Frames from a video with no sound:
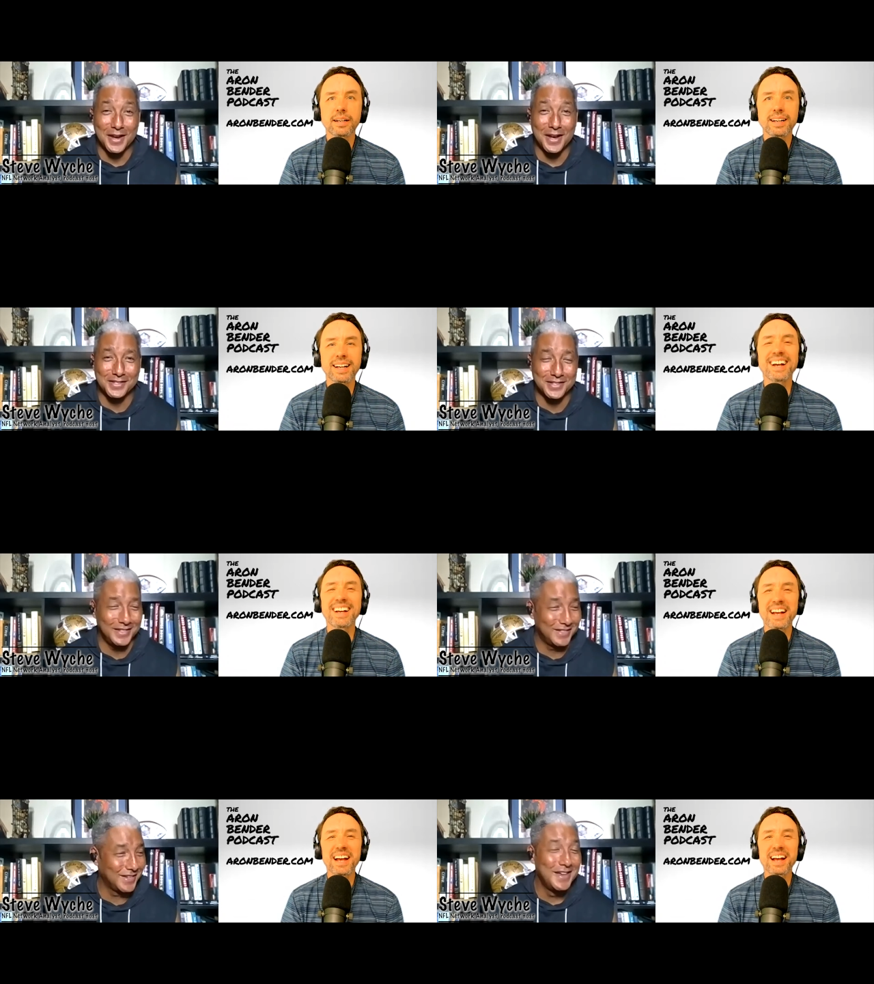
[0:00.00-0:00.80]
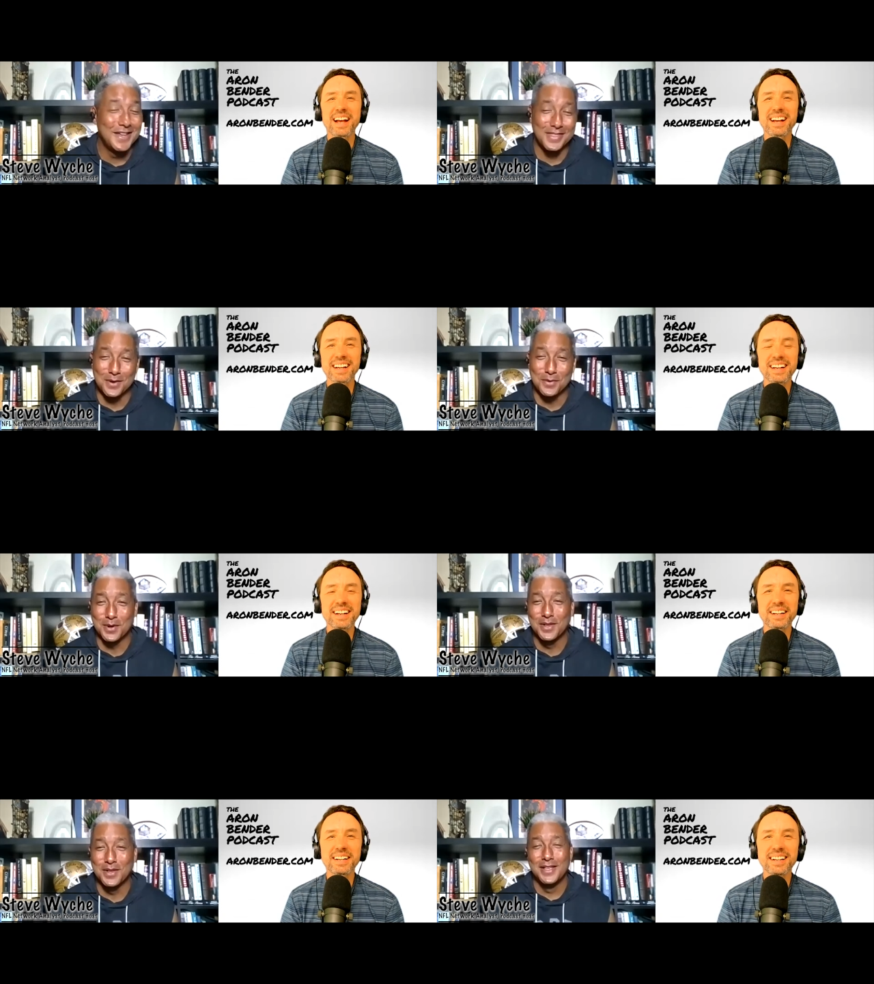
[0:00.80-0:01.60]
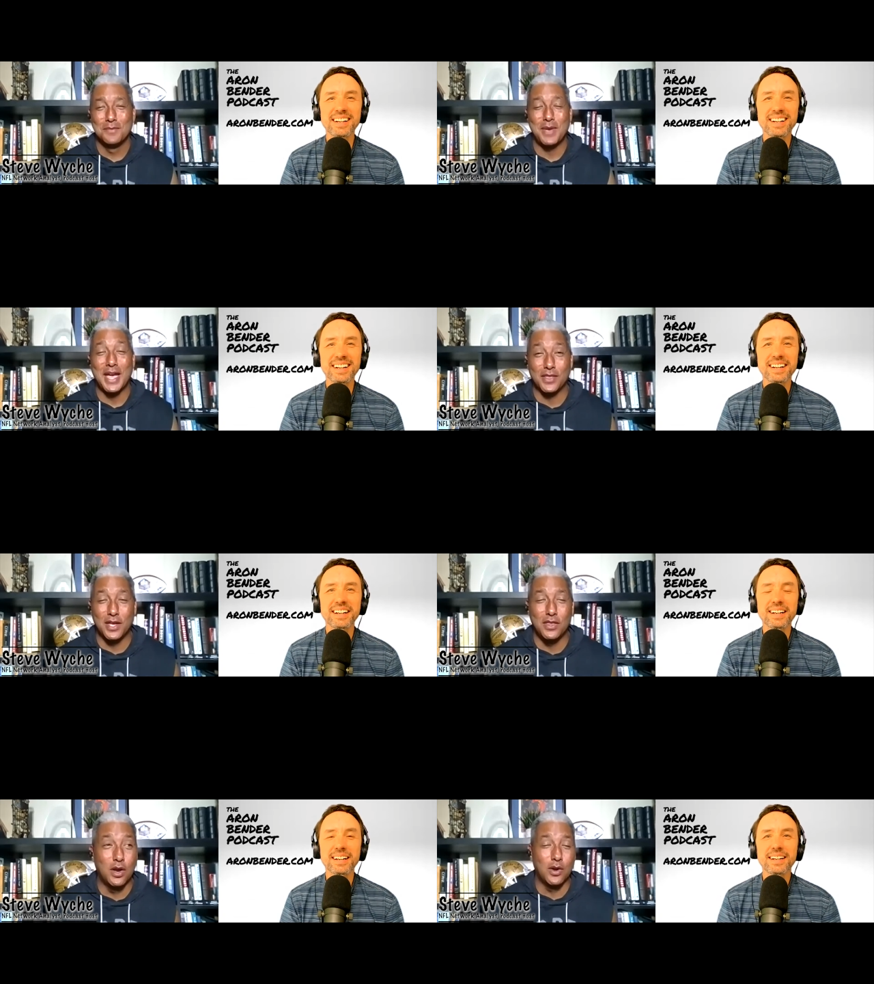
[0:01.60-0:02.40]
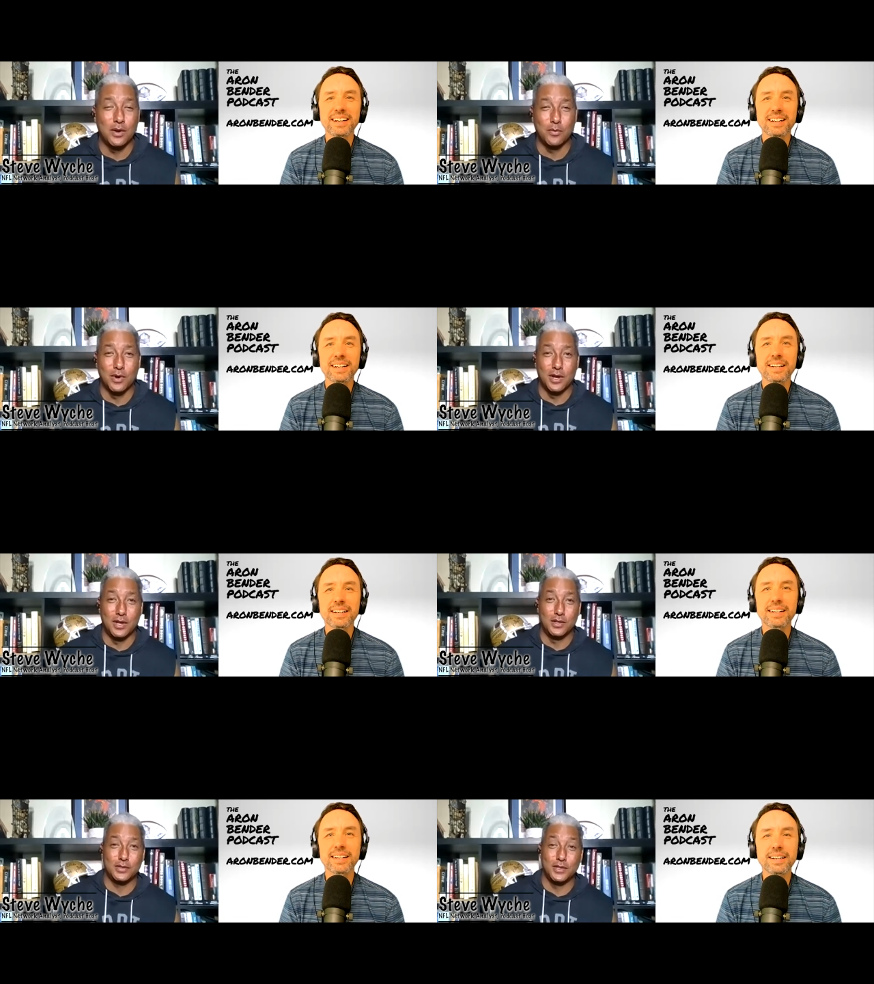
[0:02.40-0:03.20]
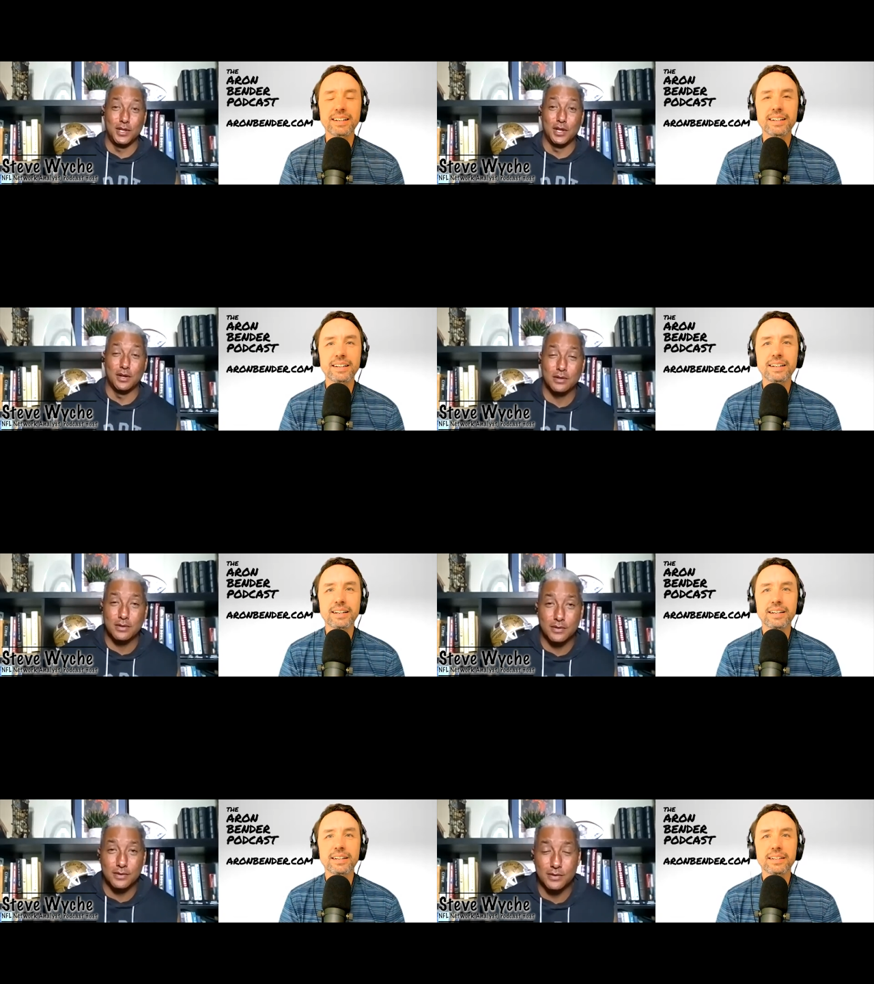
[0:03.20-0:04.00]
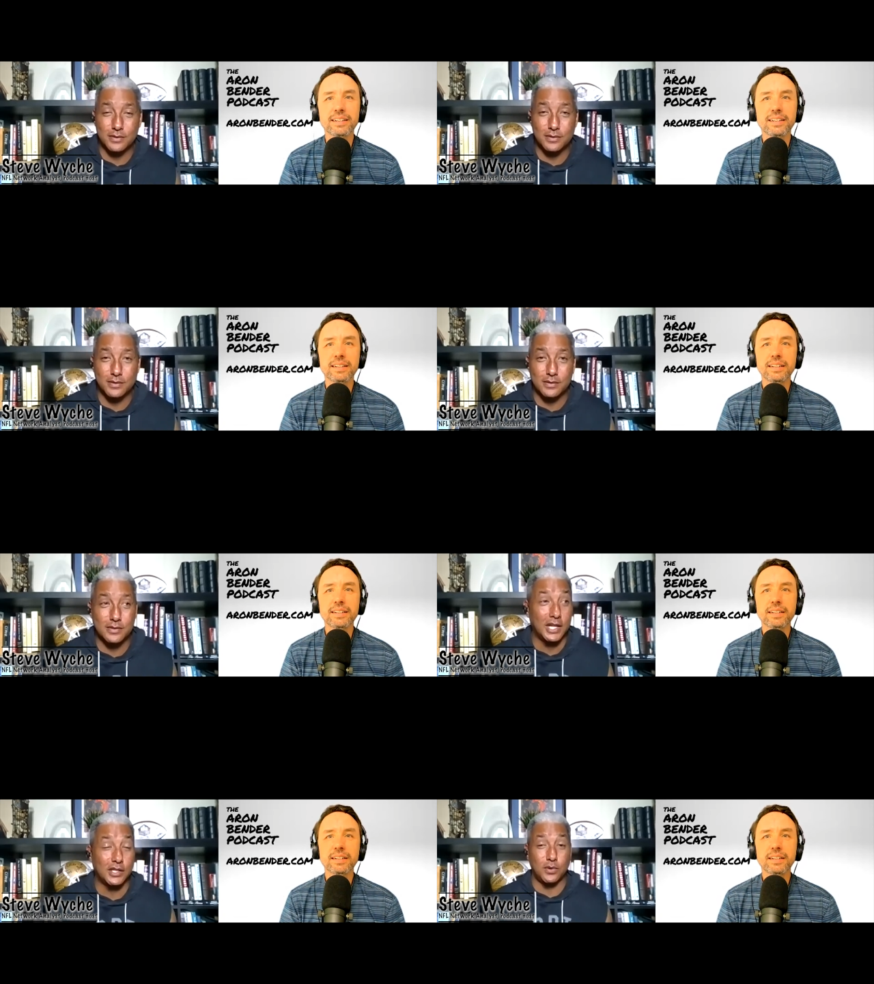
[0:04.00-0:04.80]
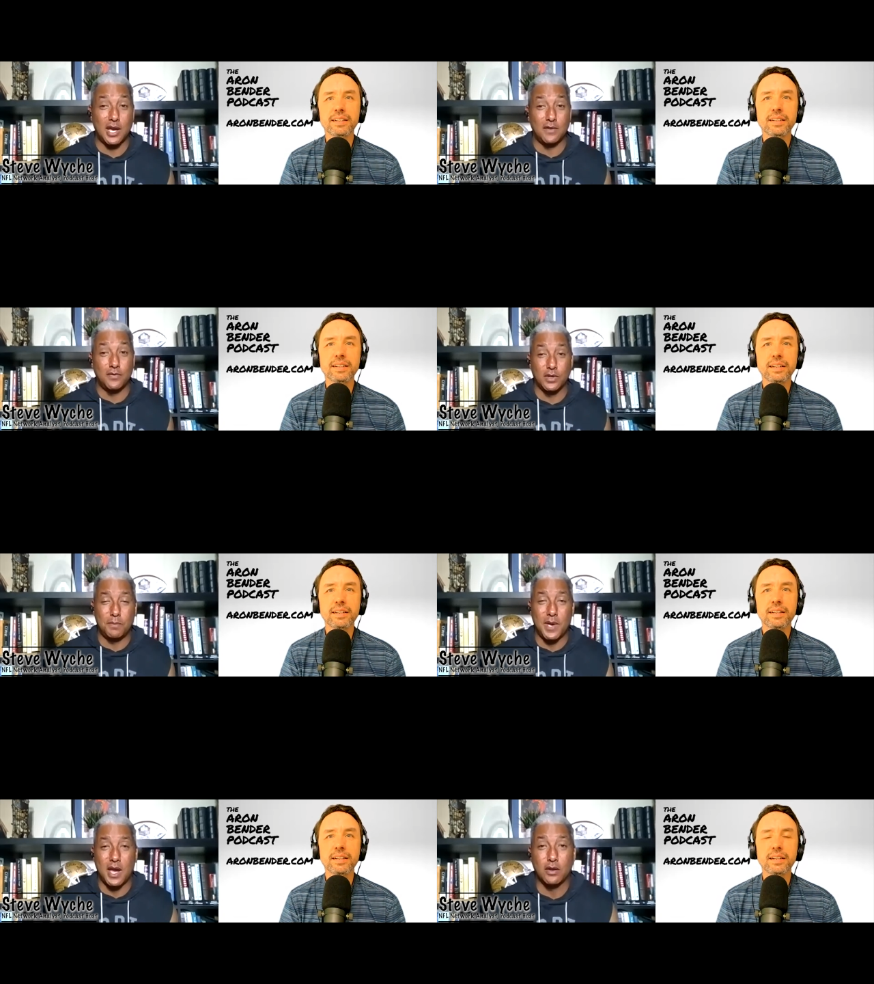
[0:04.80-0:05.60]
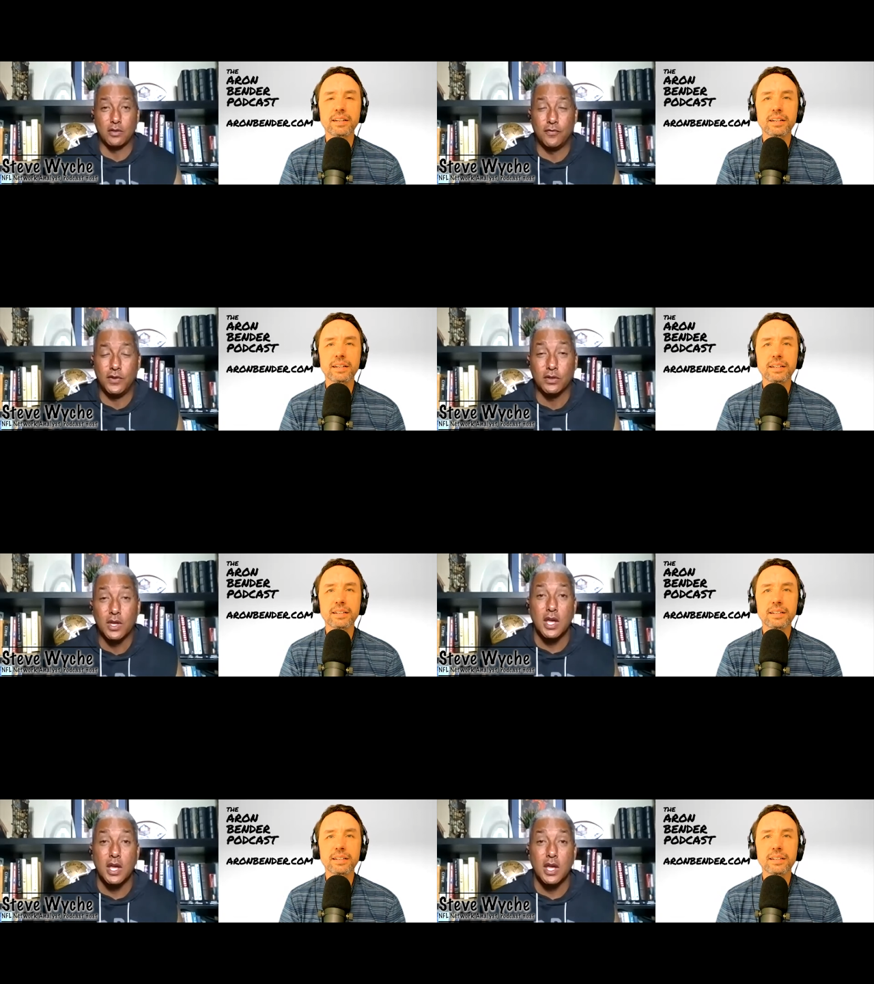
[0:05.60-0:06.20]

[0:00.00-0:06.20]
Speaker 1: concussions. there were back then though it was you know take two Advil and get back on the field.